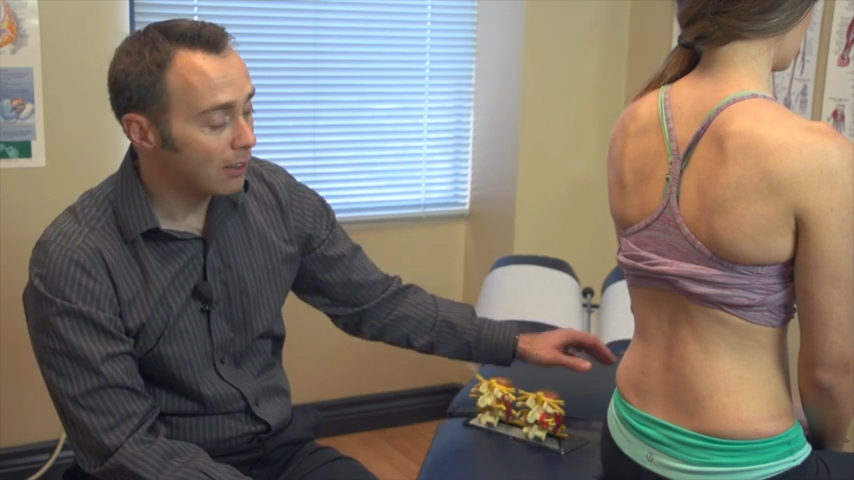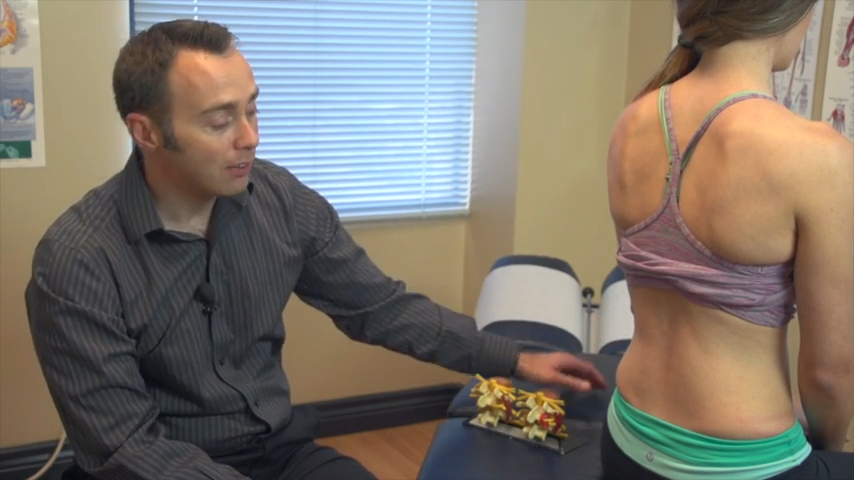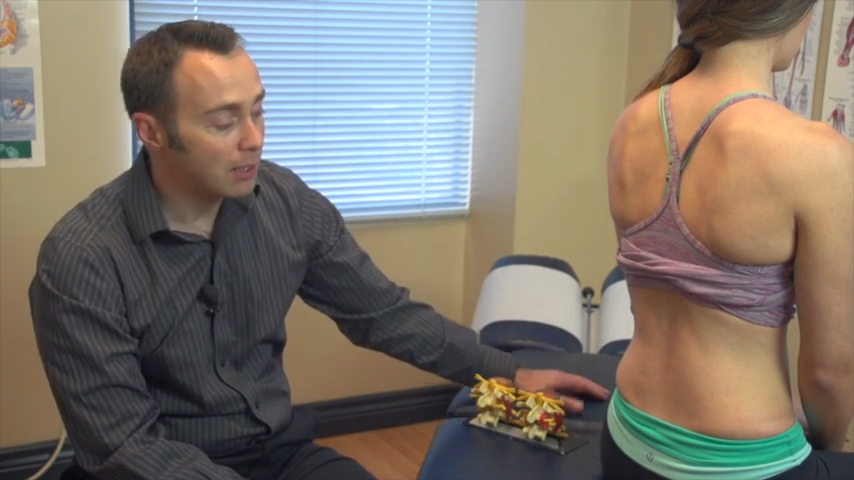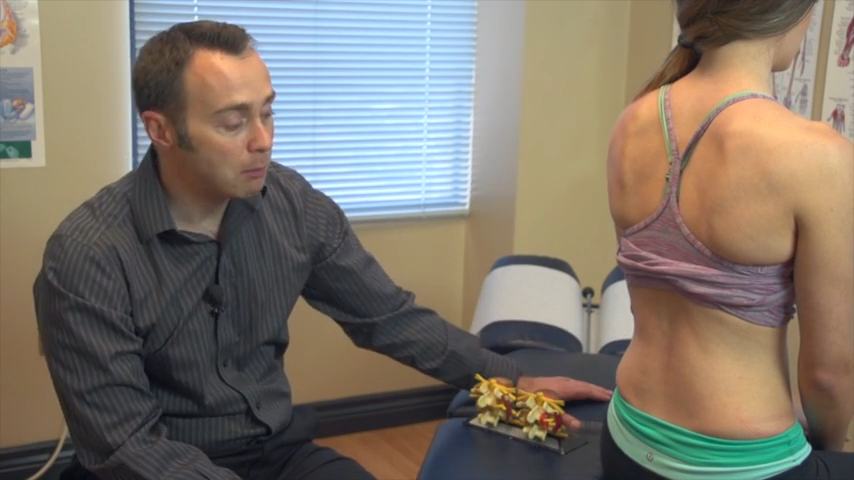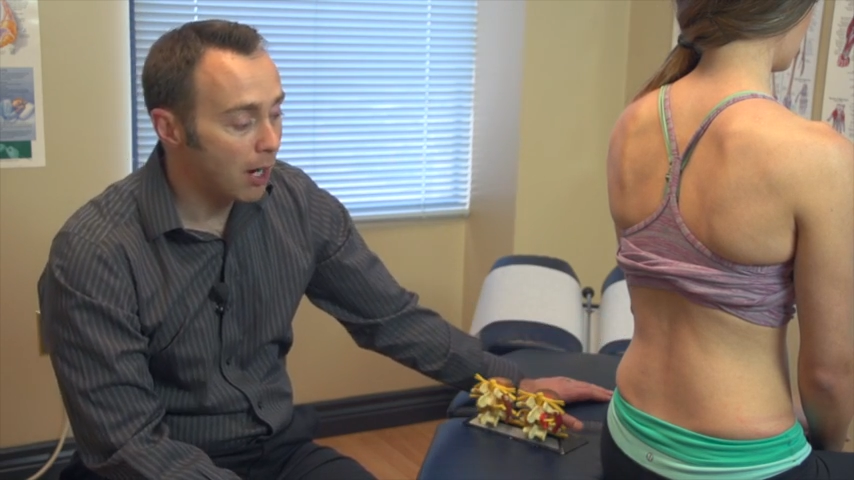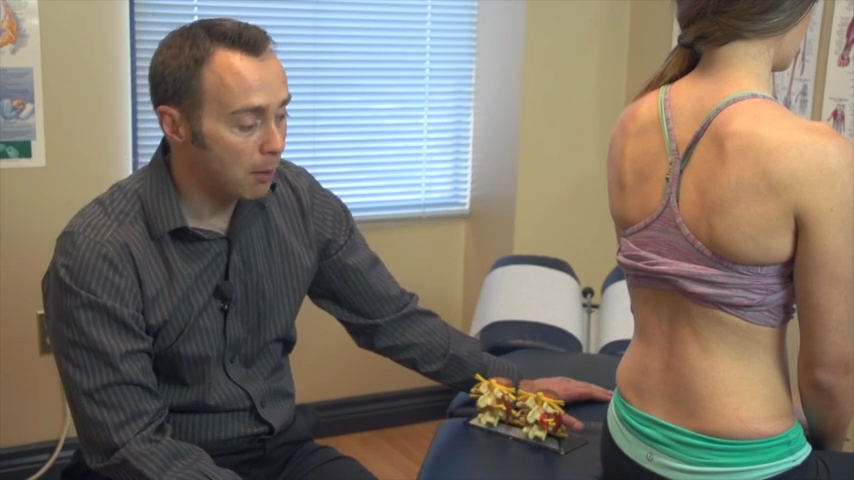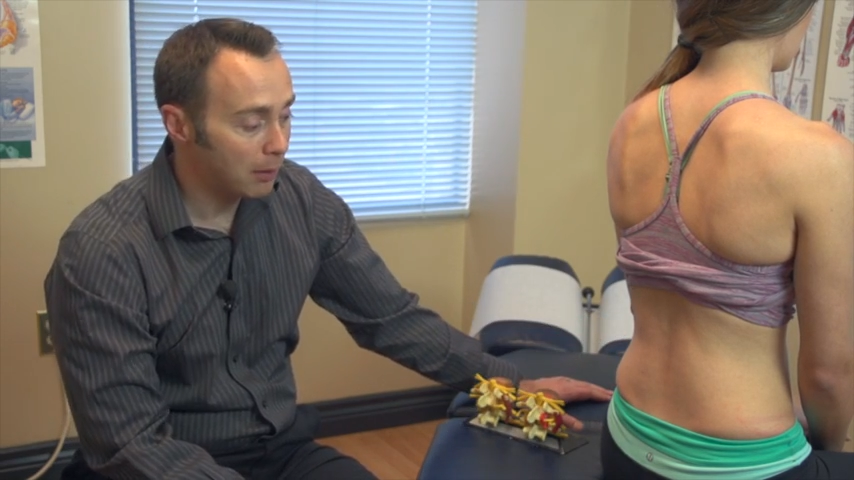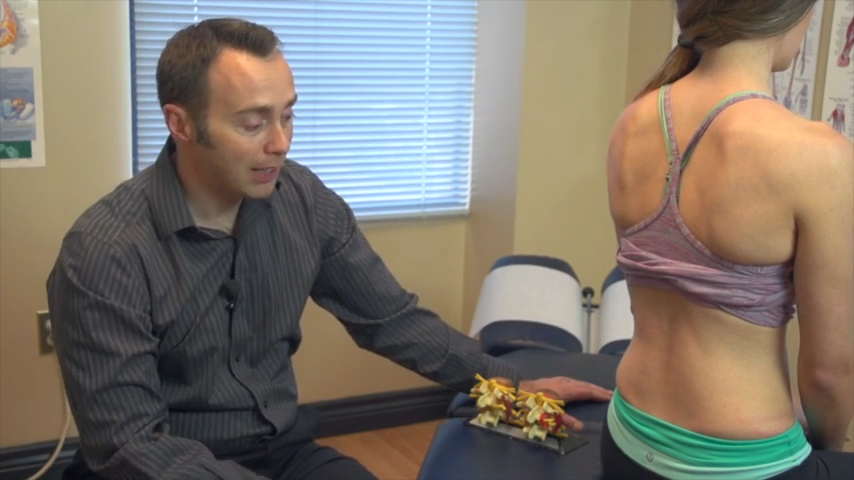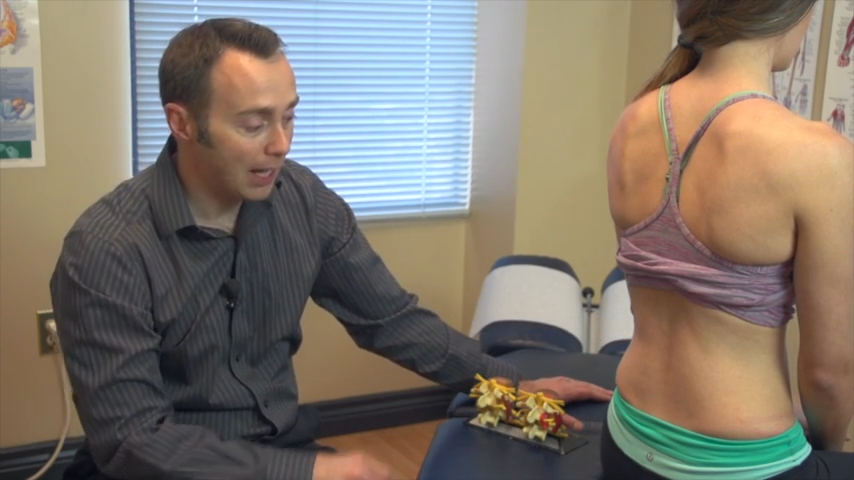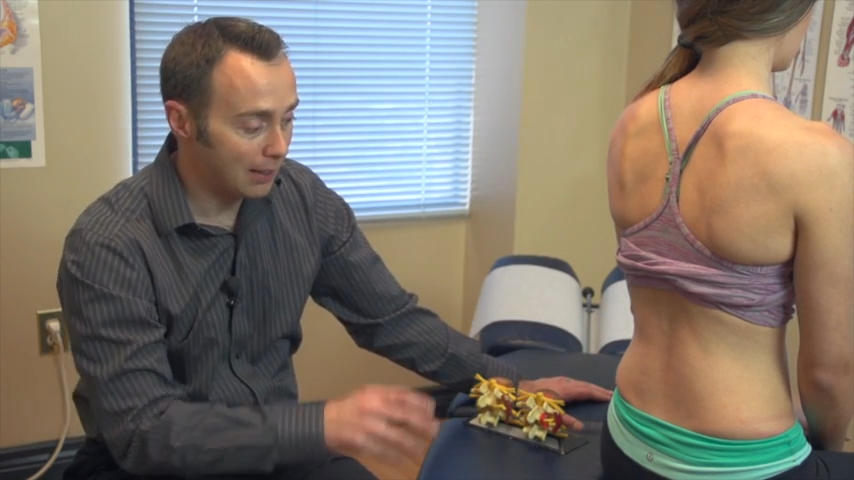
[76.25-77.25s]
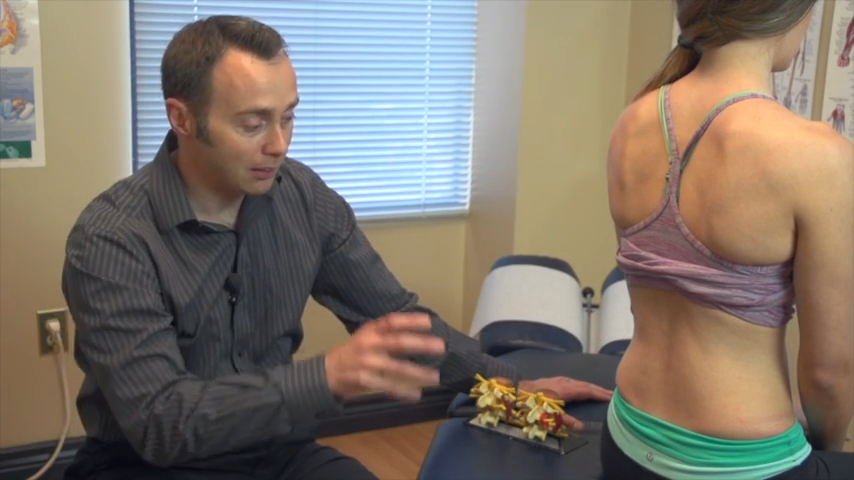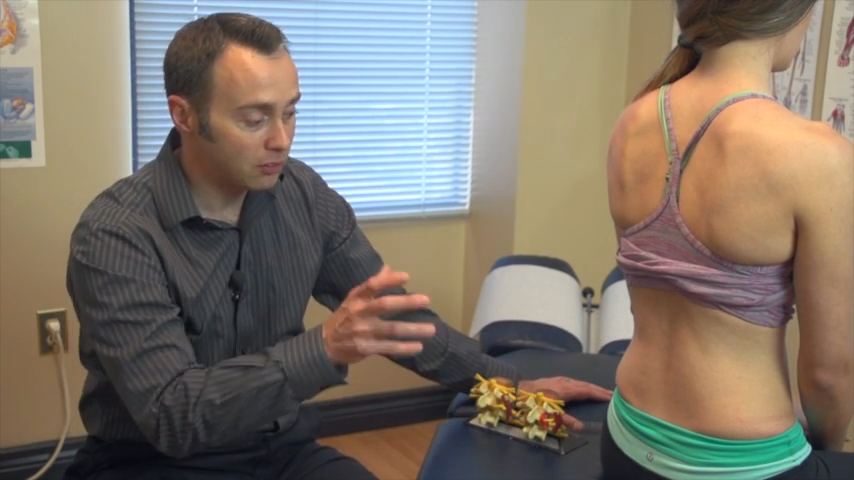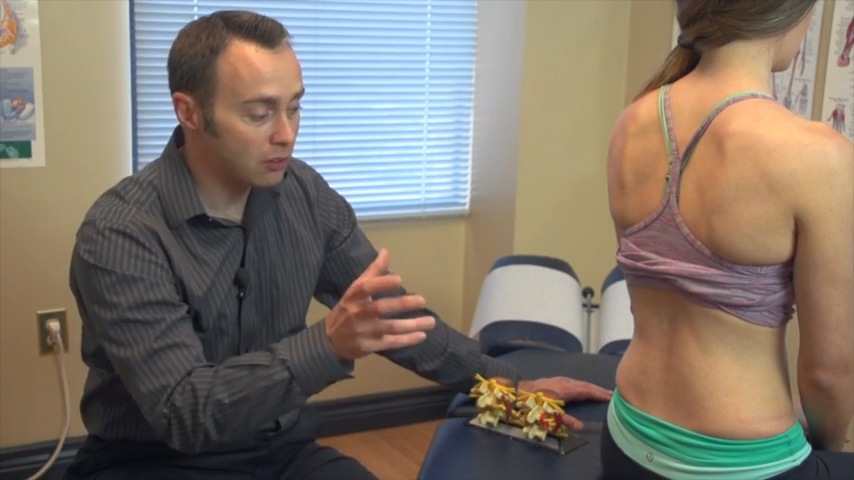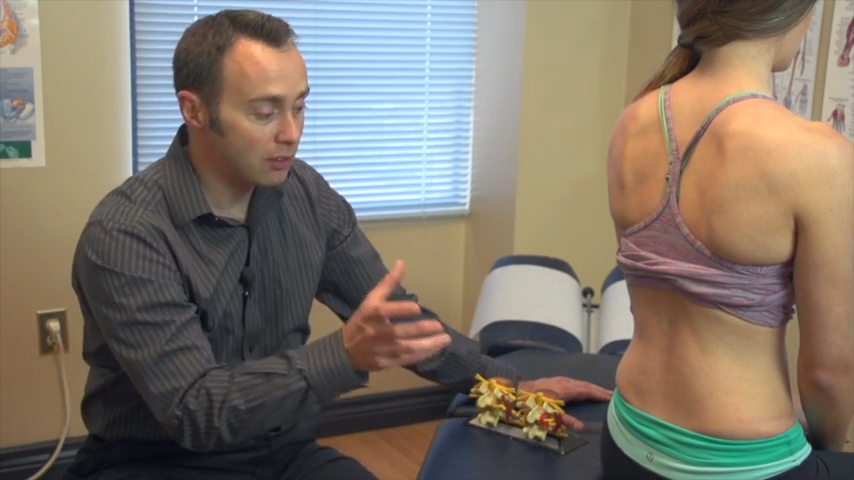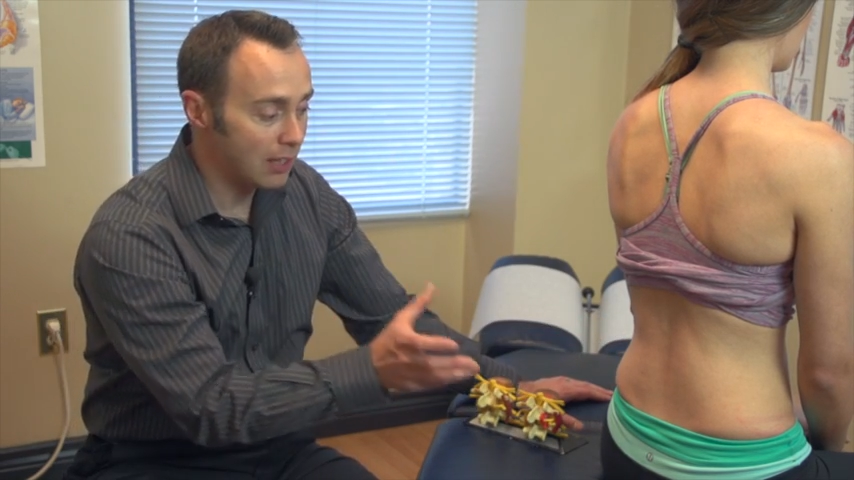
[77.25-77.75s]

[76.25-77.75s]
the biomechanics